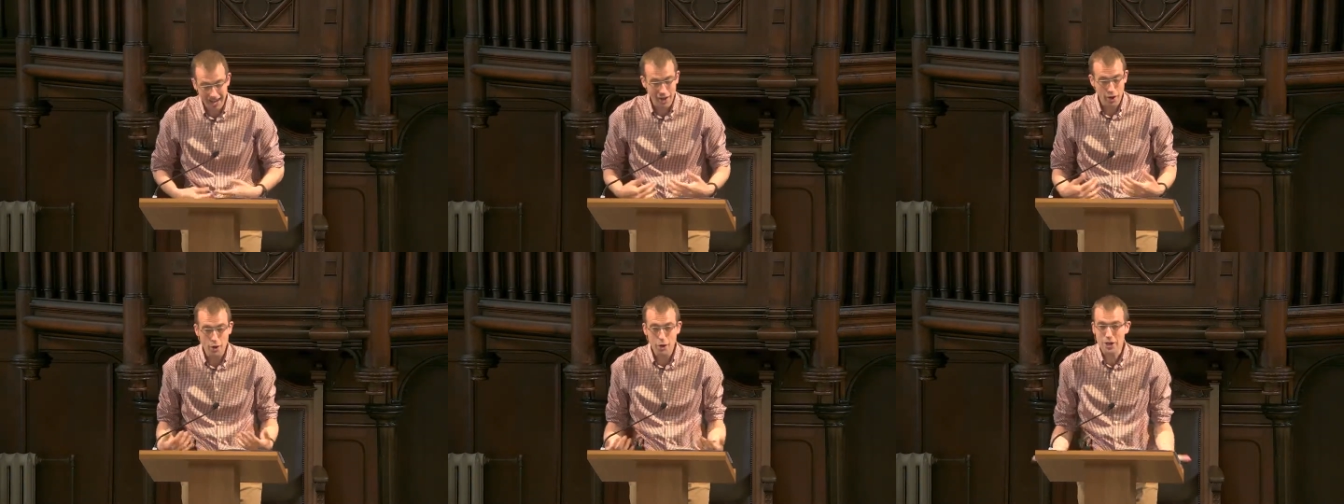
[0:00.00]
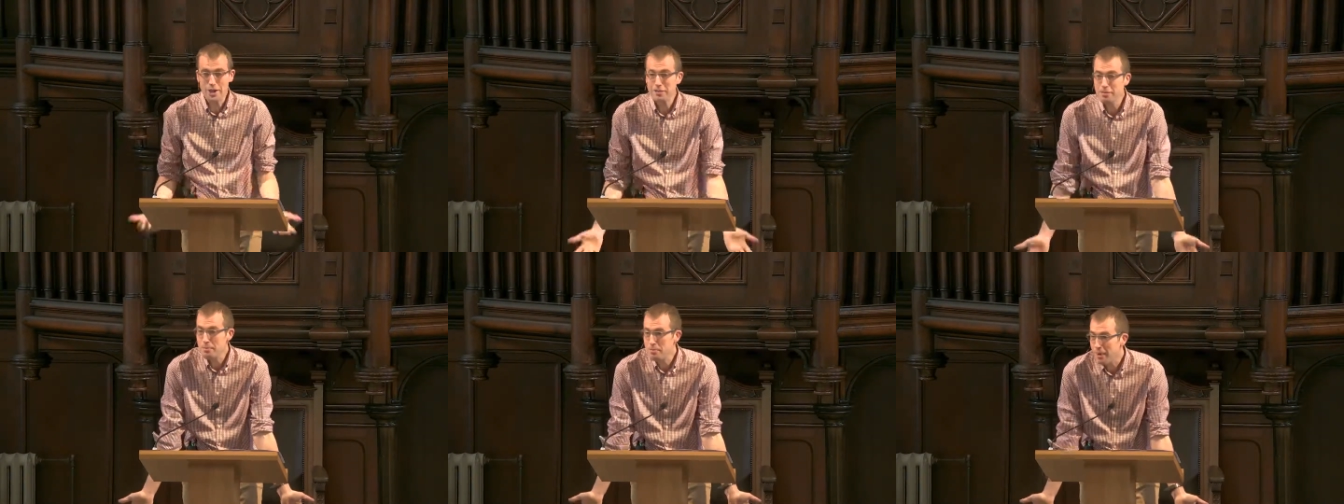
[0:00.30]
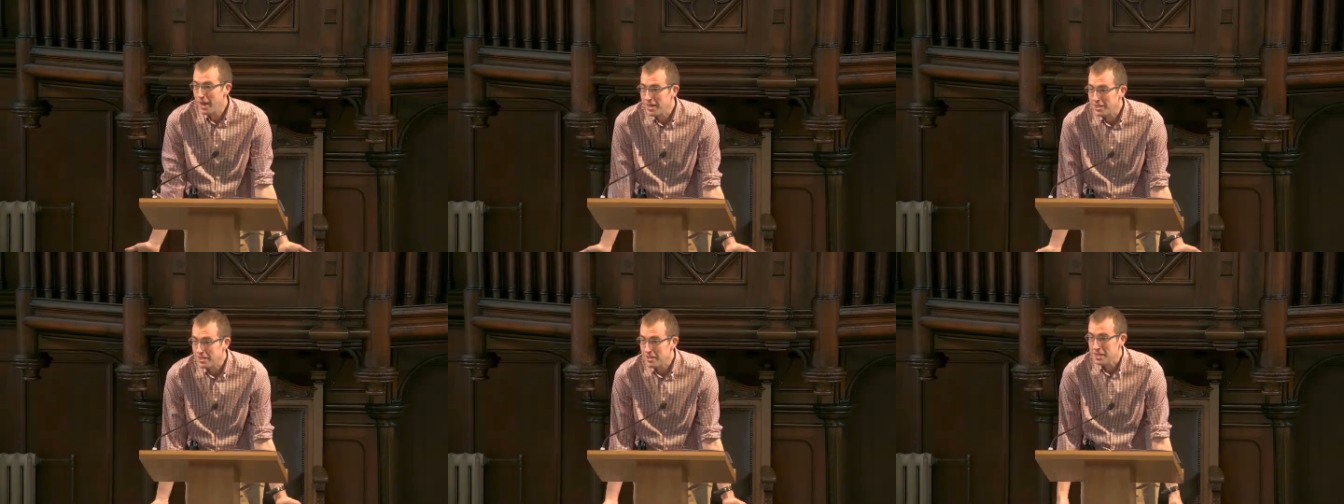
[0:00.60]
Or even
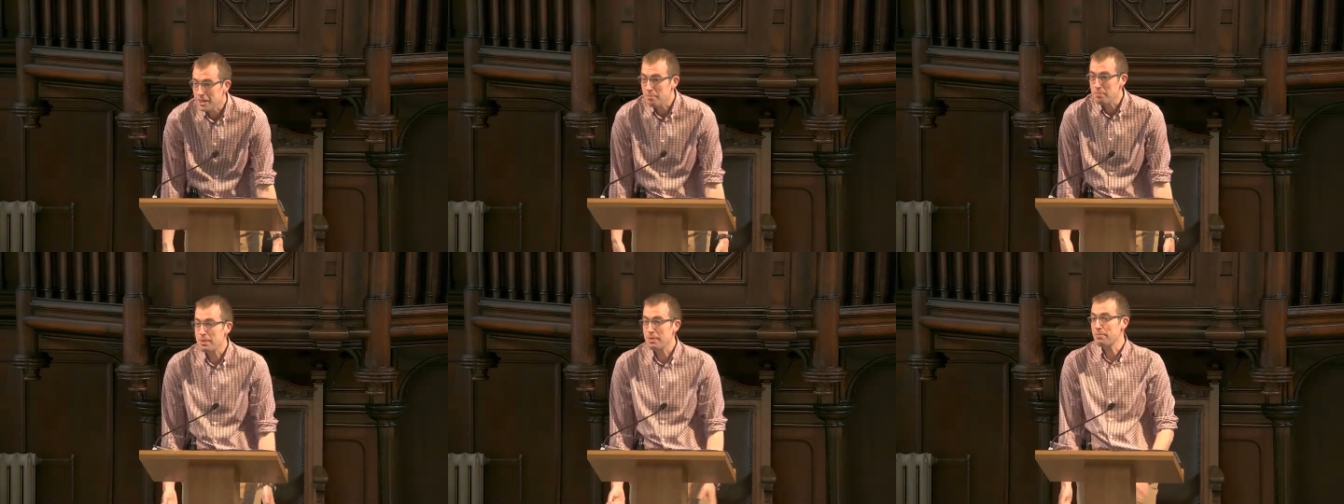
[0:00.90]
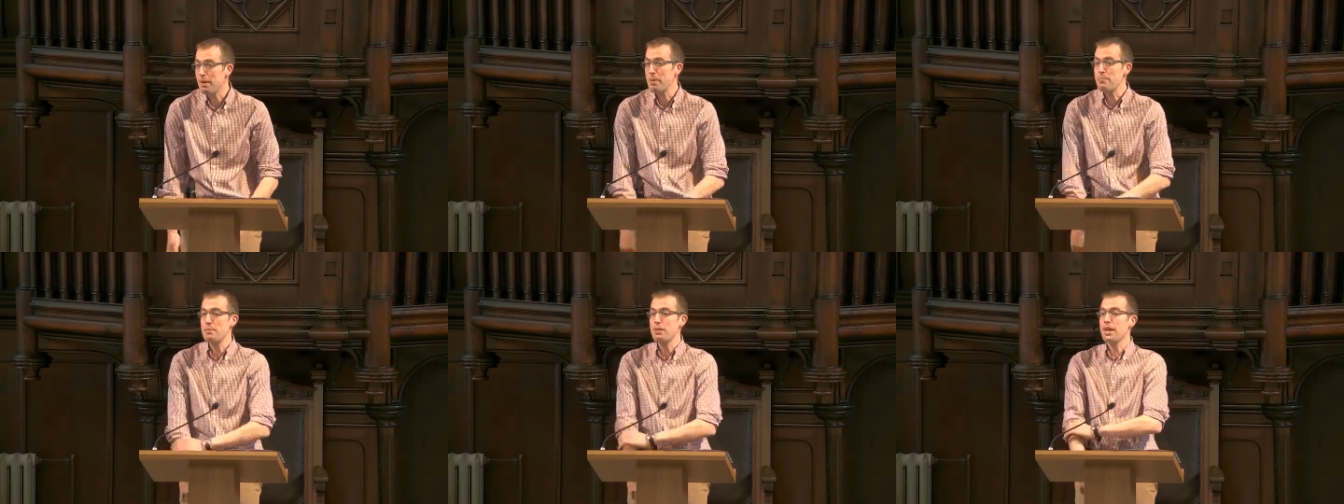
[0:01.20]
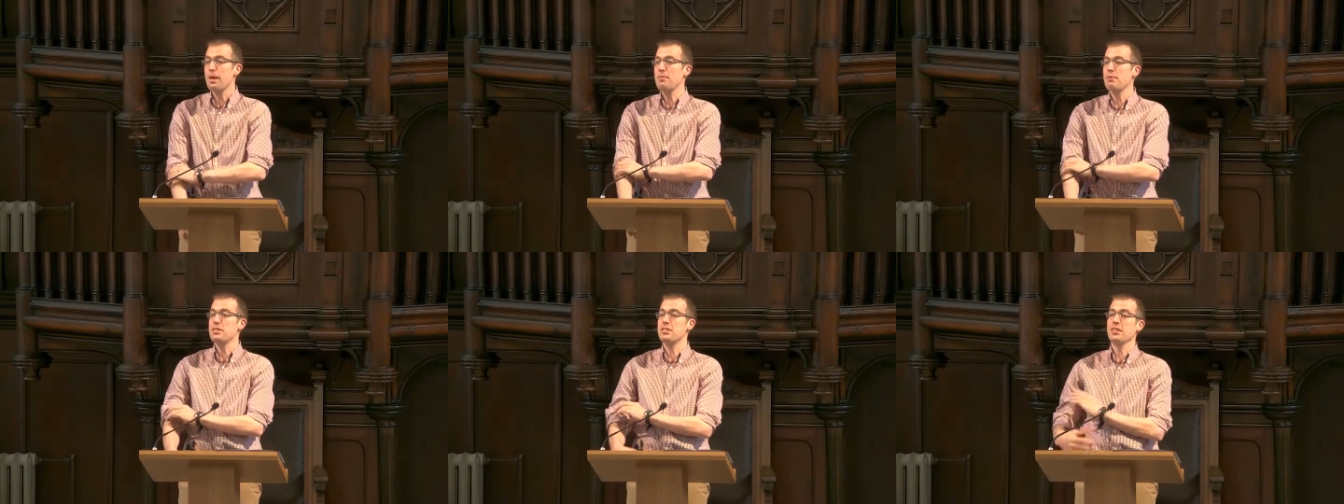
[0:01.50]
better, somebody might
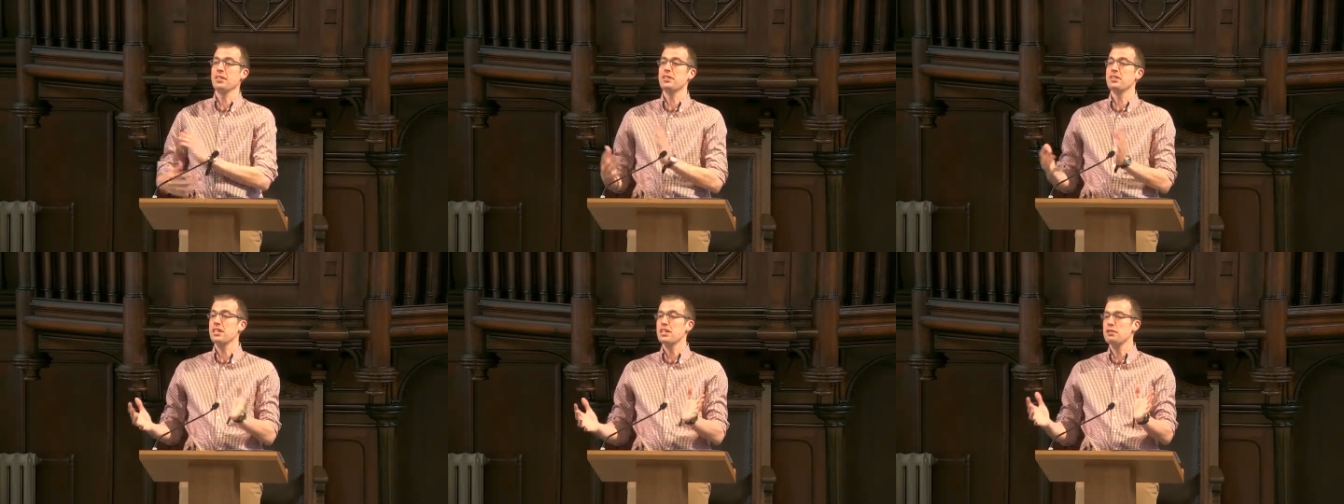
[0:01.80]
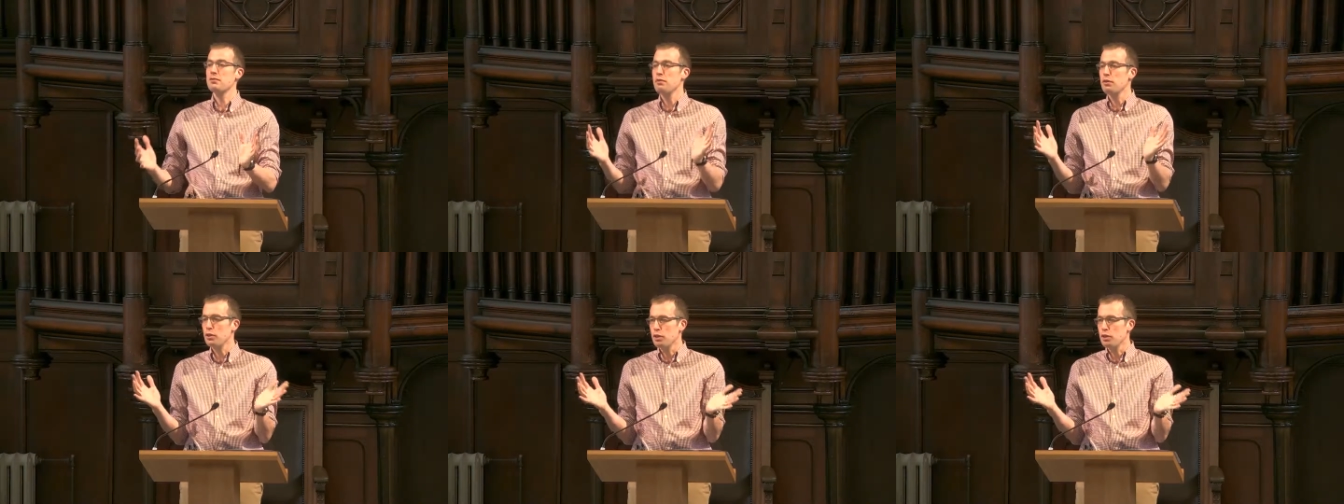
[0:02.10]
become a successful